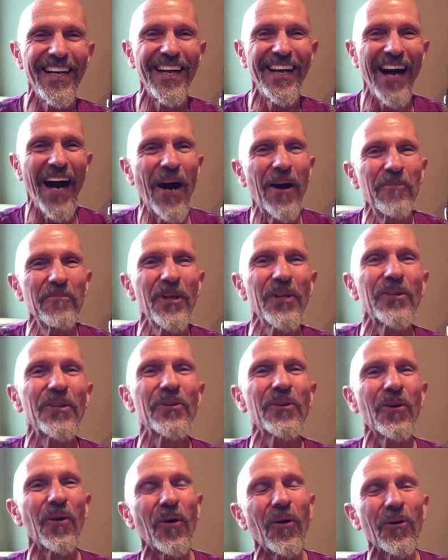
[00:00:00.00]
I'm a
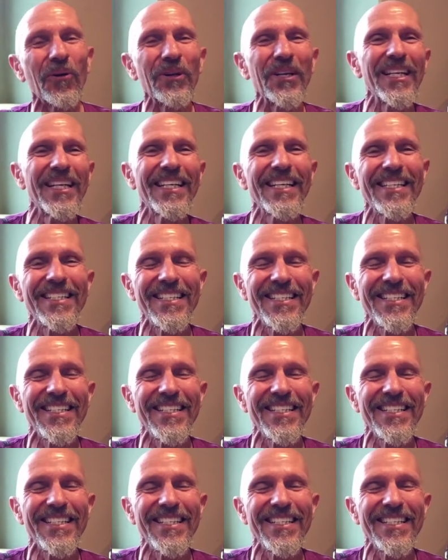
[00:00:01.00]
glorious